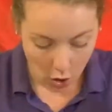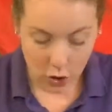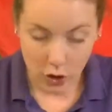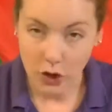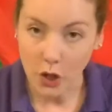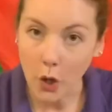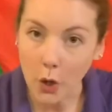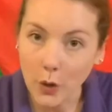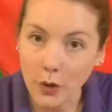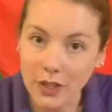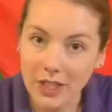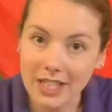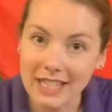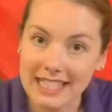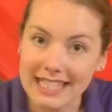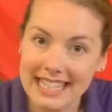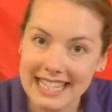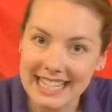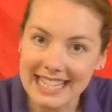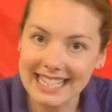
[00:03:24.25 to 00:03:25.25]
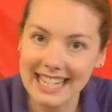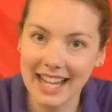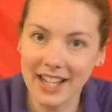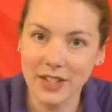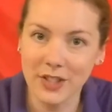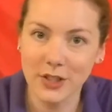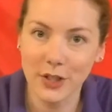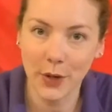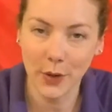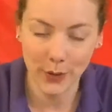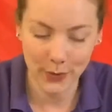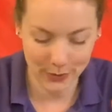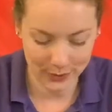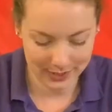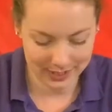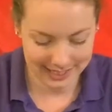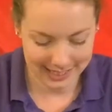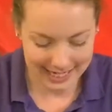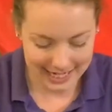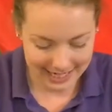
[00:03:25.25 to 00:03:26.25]
shoulders, knees and
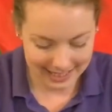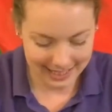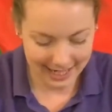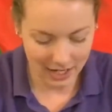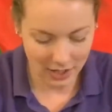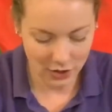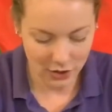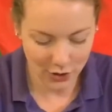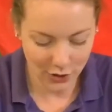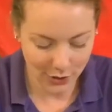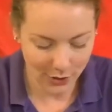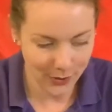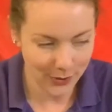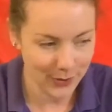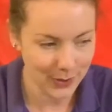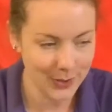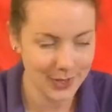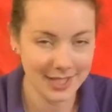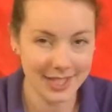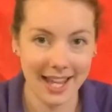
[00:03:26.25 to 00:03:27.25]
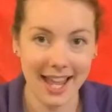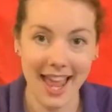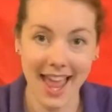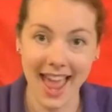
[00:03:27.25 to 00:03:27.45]
toes, knees and toes.